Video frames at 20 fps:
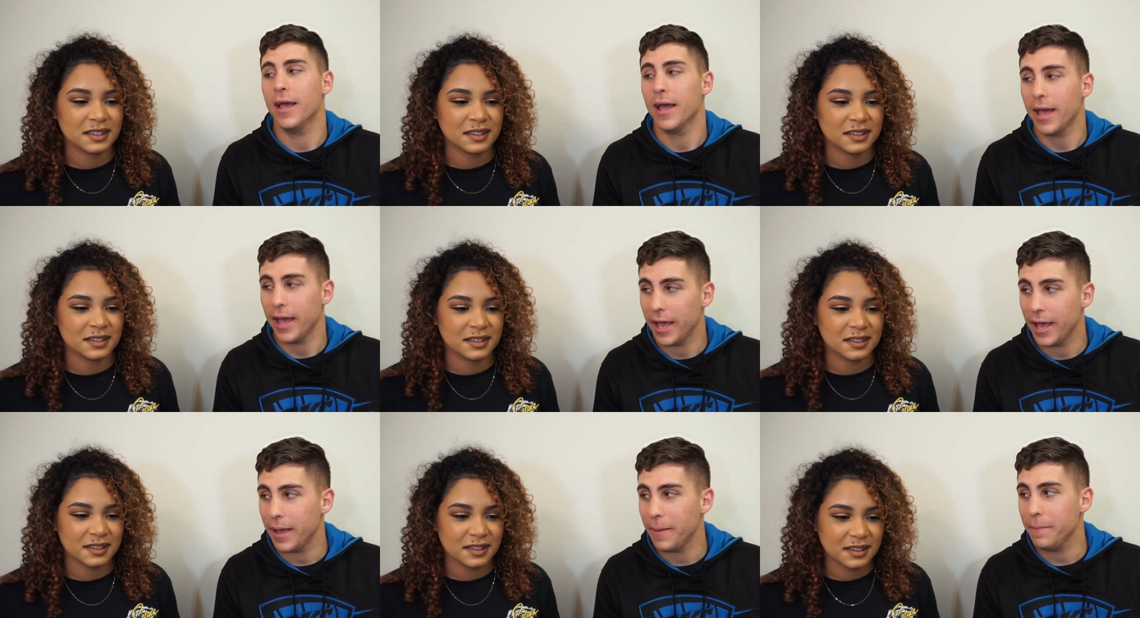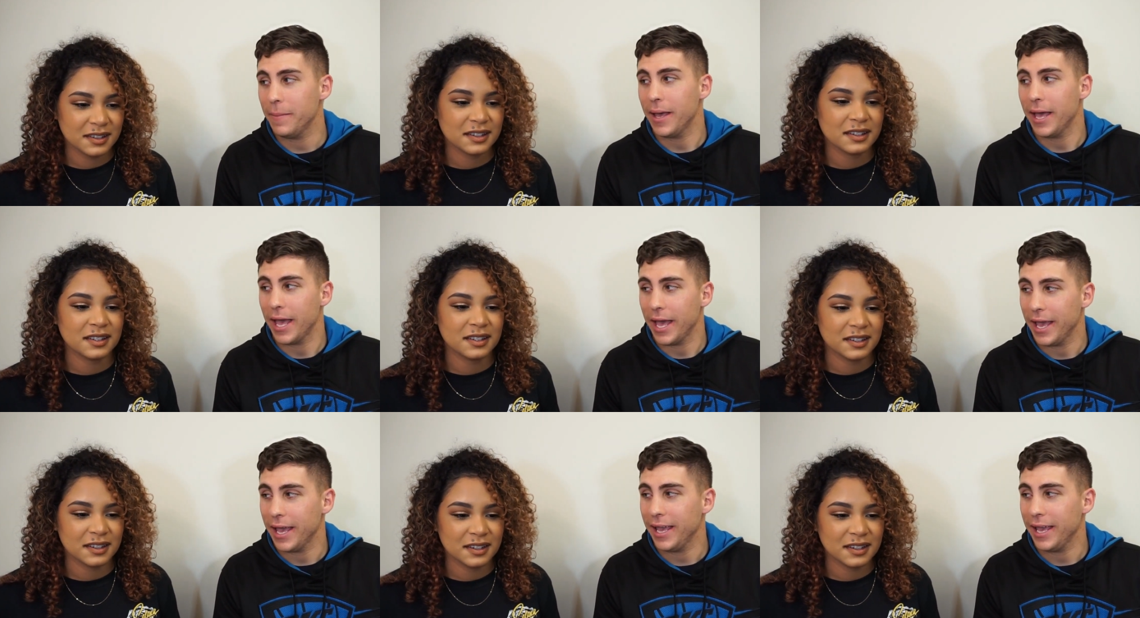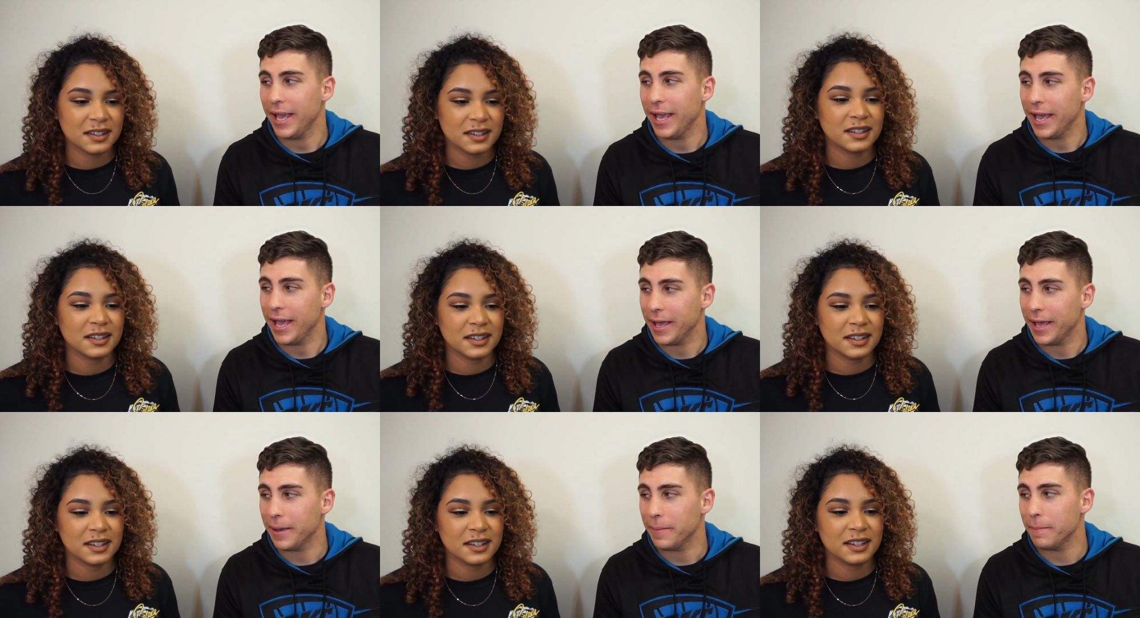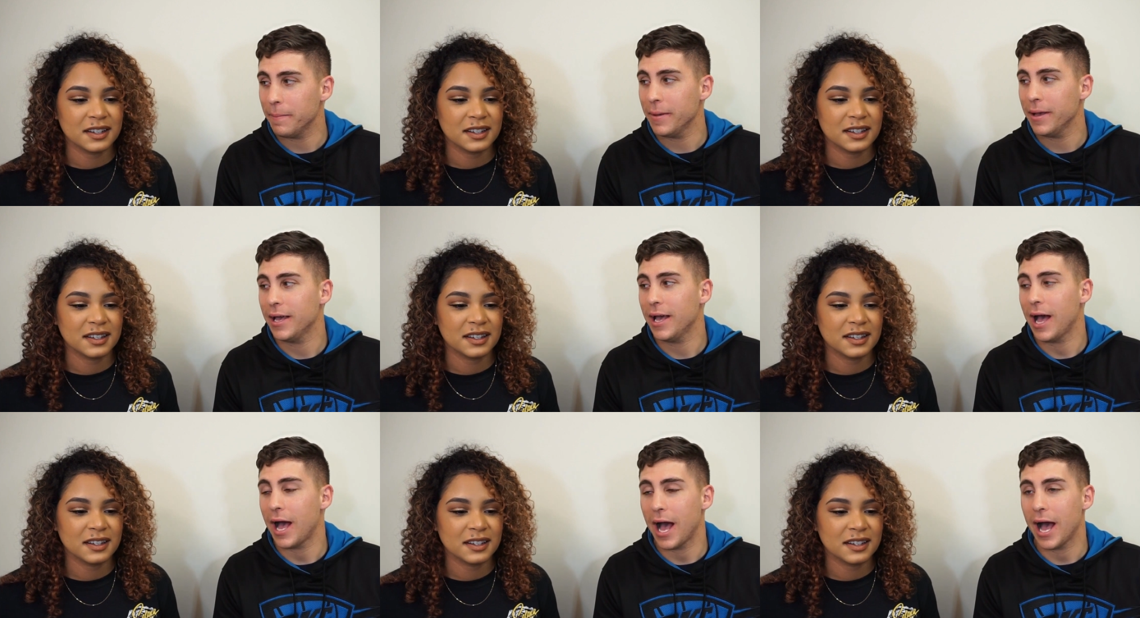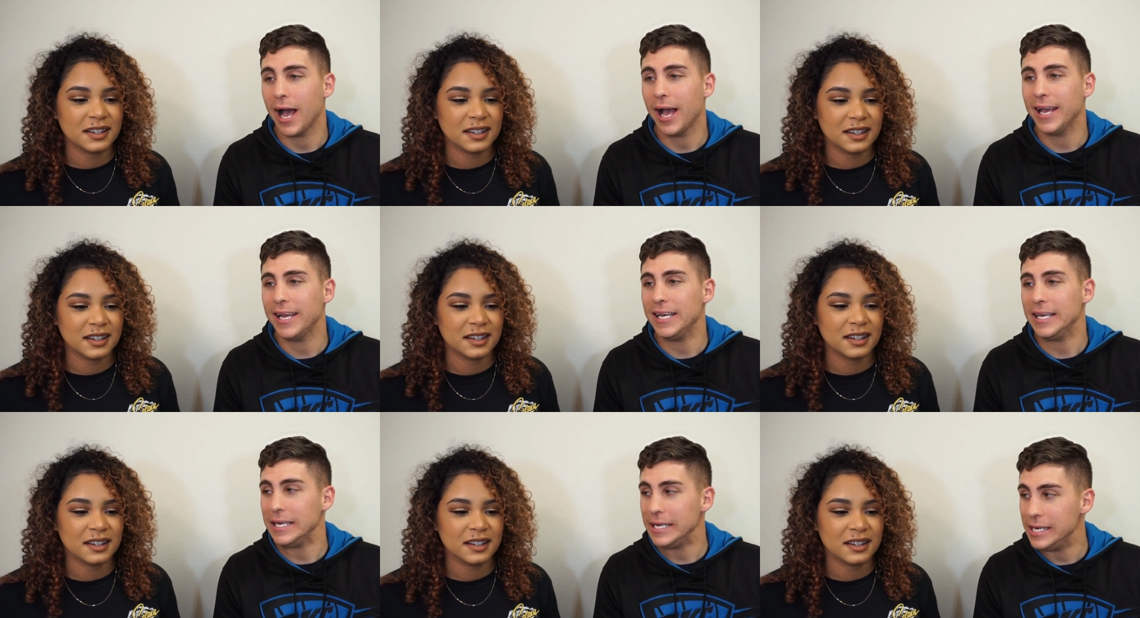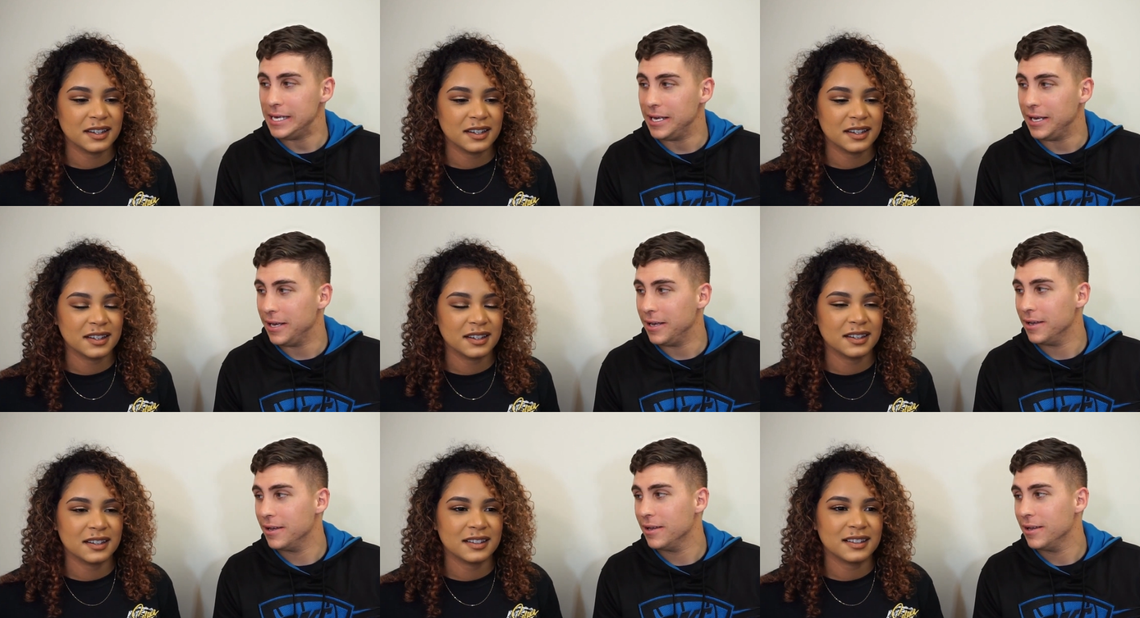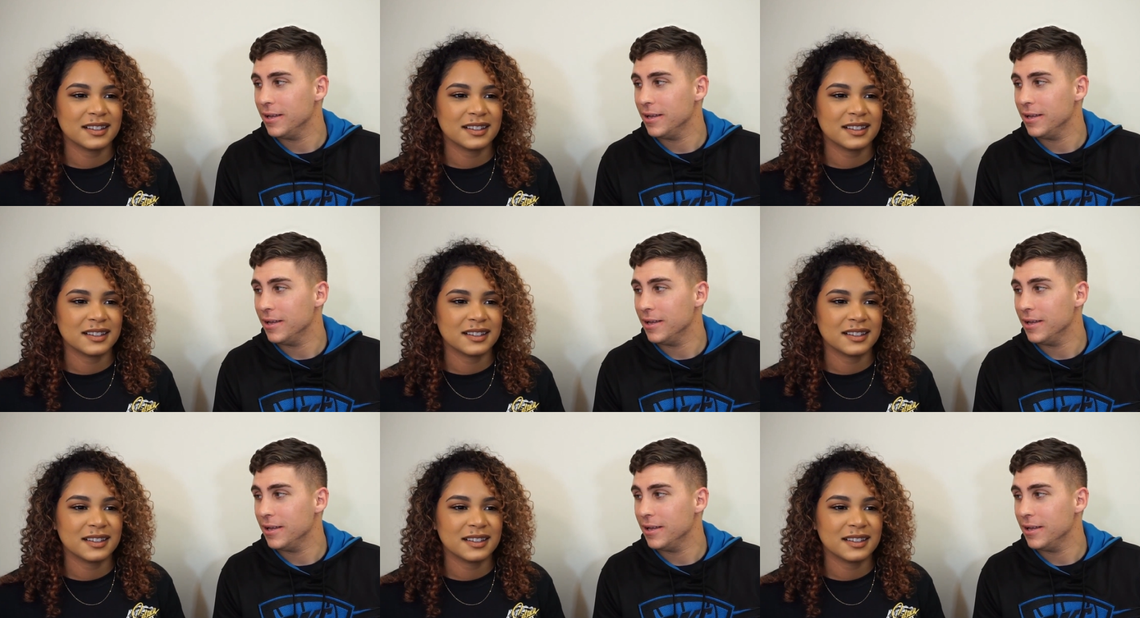Speaker 1: M A M I E,